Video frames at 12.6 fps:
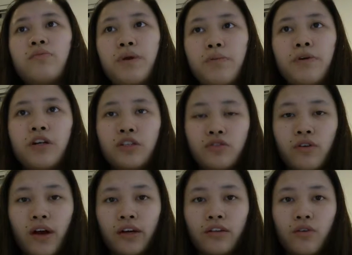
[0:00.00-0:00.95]
people
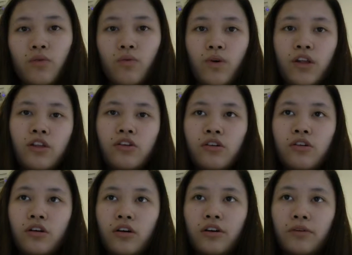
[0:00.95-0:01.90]
interact,
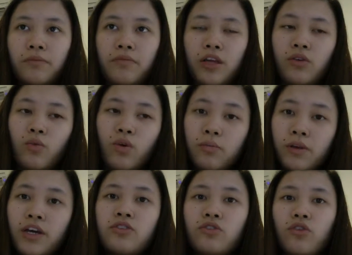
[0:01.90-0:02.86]
whether in the
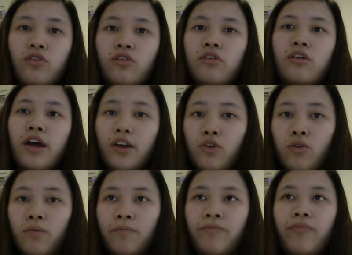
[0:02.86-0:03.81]
workplace or at
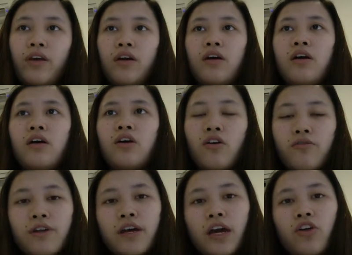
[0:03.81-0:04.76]
home.
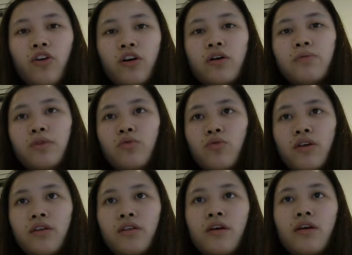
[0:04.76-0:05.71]
Conflict can occur
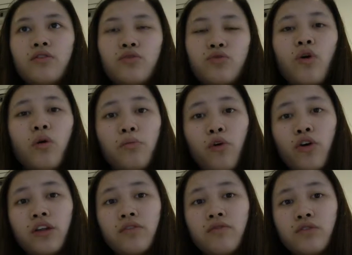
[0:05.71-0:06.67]
between two or more
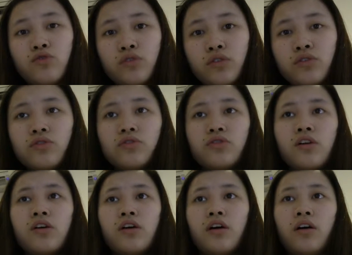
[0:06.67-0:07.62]
individuals,
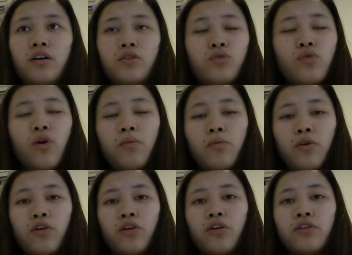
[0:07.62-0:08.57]
two or
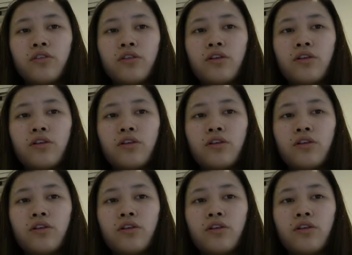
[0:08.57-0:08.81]
more